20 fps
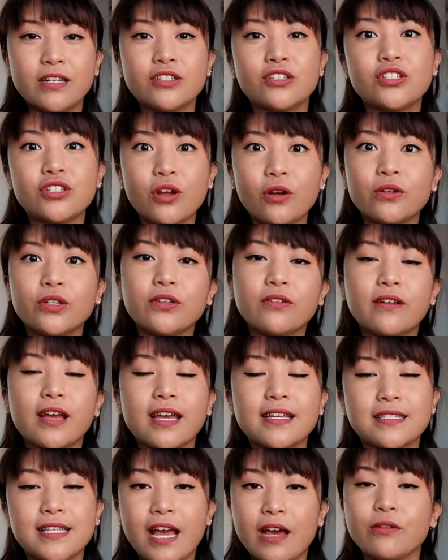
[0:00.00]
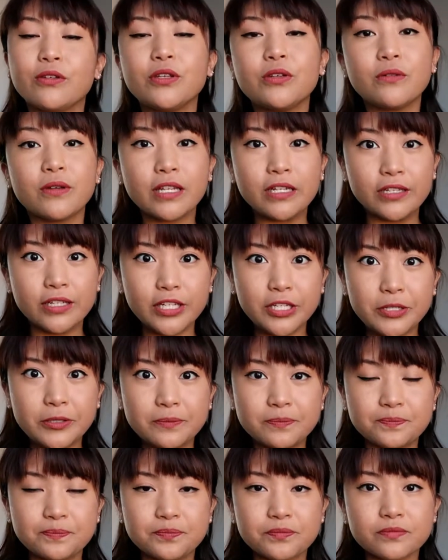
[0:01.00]
and show you guys how you can
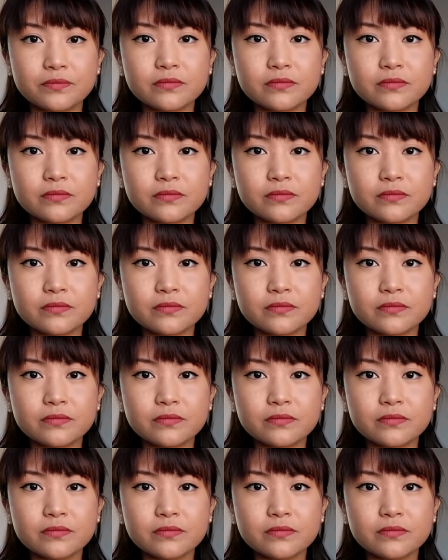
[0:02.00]
do.